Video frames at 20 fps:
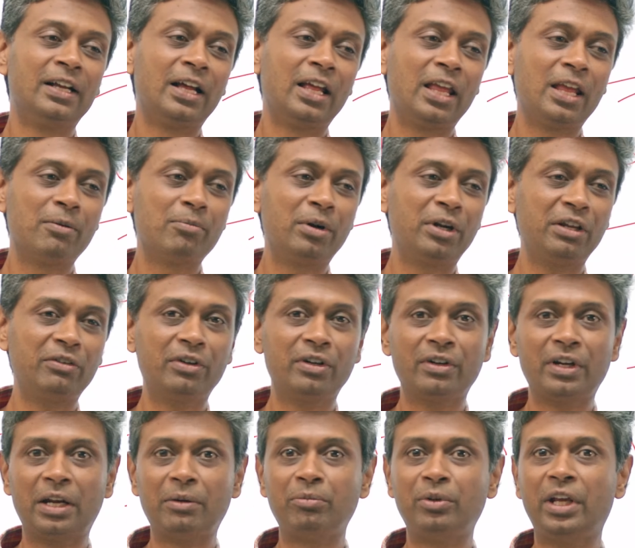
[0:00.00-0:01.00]
eh, but even
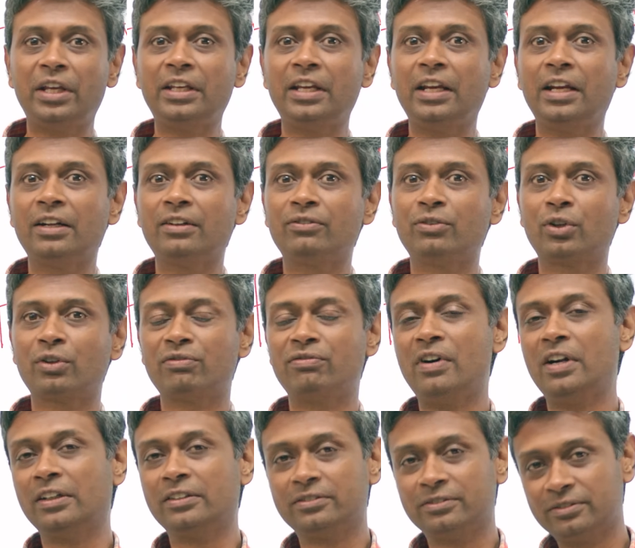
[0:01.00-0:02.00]
when I'm taking it for
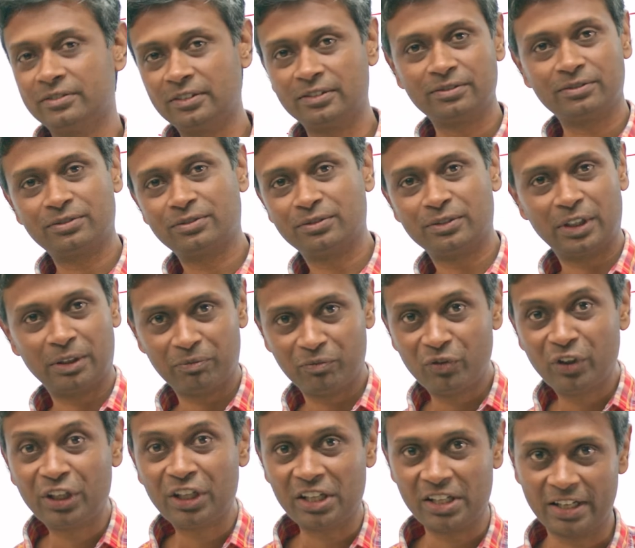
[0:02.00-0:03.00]
fun, when I'm
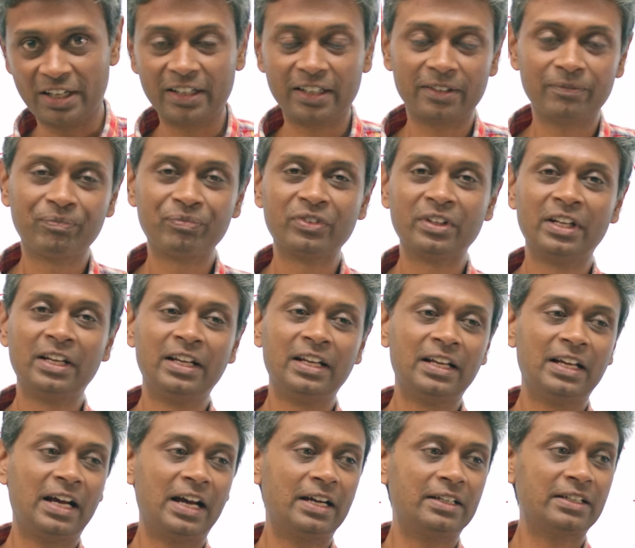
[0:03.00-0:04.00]
winging it,
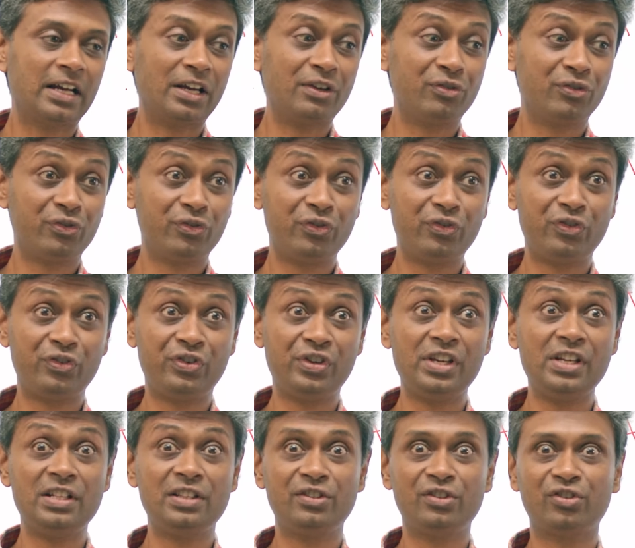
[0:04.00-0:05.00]
I, I
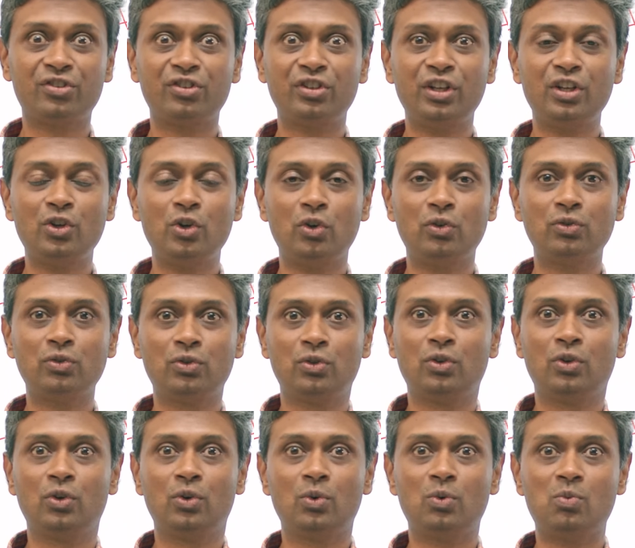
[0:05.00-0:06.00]
feel this thing of
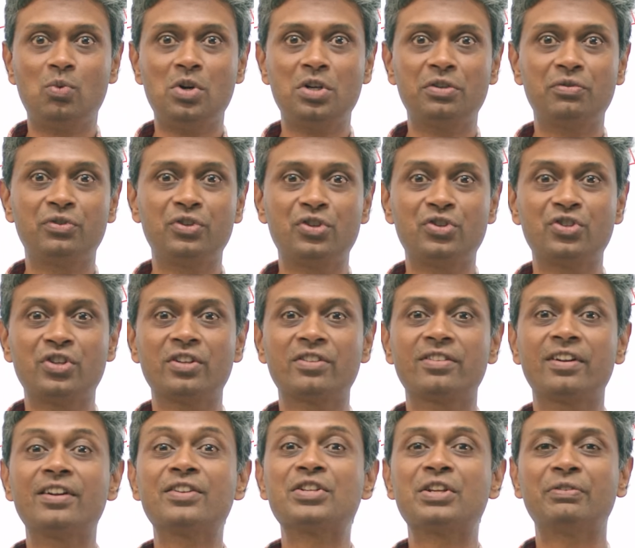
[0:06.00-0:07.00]
what if this just
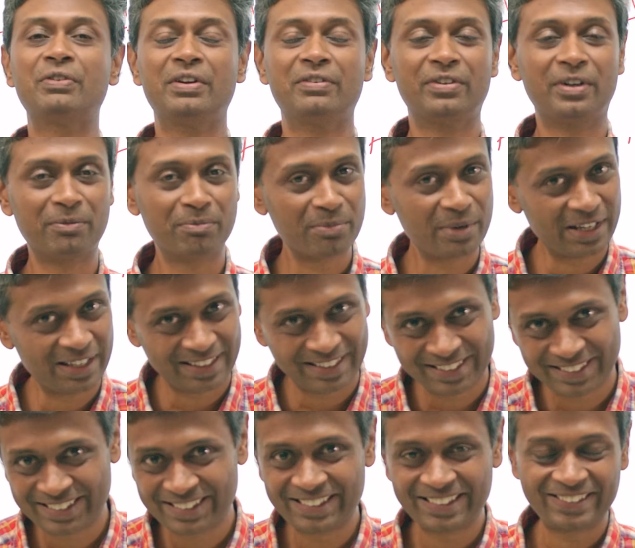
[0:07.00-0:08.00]
runs away from me.
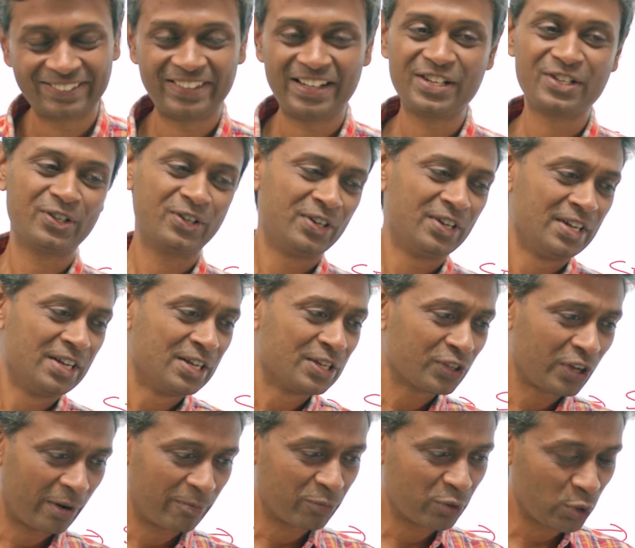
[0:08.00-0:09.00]
And so,
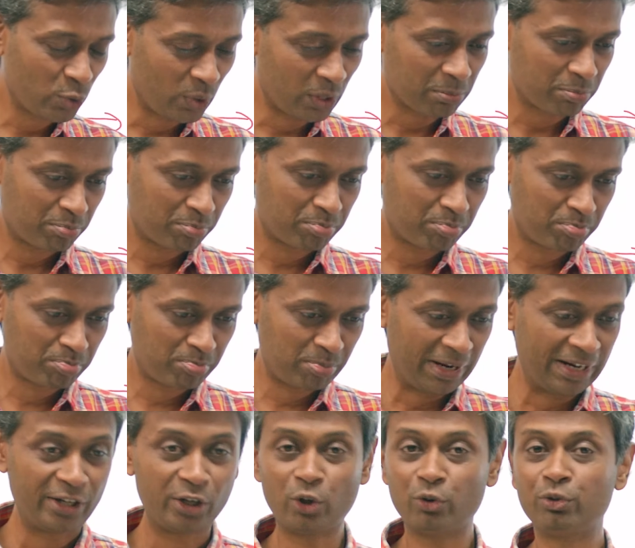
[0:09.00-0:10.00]
so I'm sure
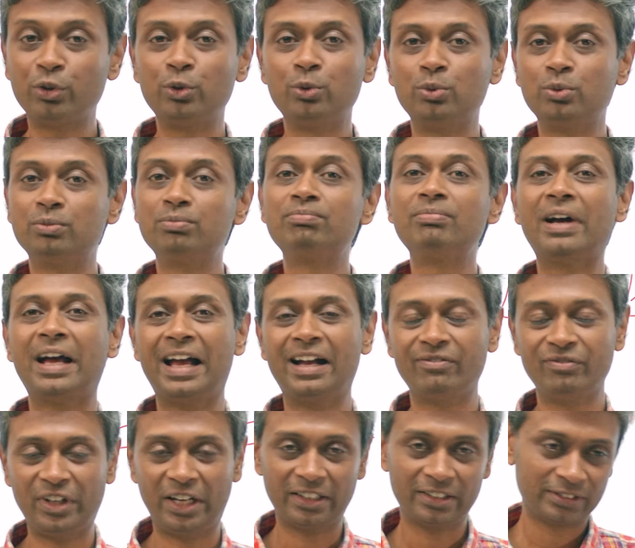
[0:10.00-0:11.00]
plenty of you
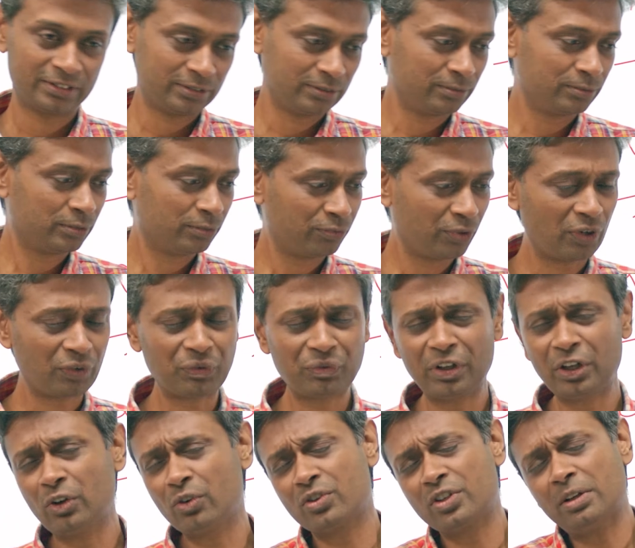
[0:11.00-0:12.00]
have that. So, we have to
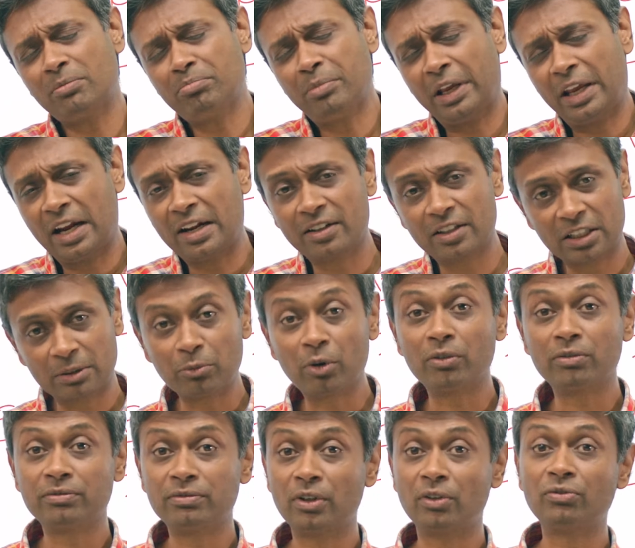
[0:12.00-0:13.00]
figure out some mechanism of,
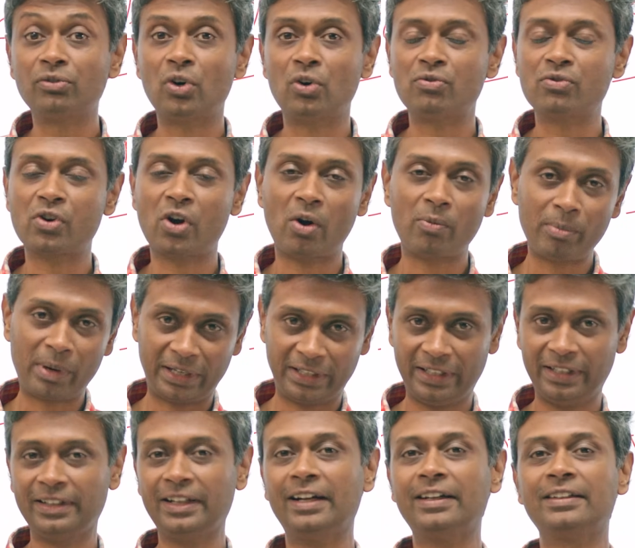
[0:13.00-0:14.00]
of, of
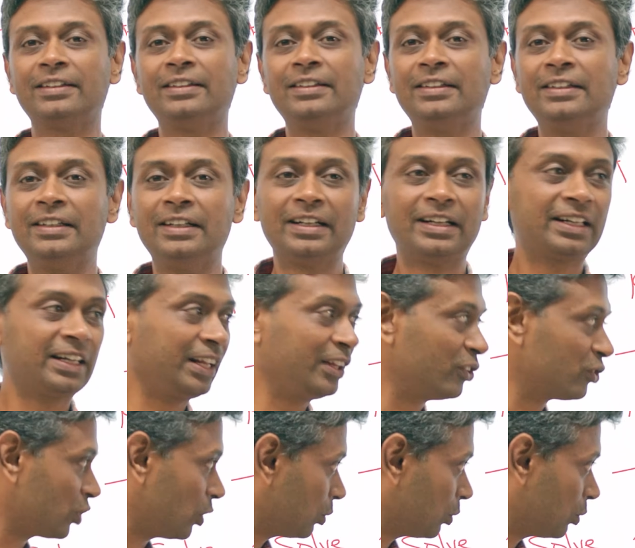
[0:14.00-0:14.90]
combating that. Try this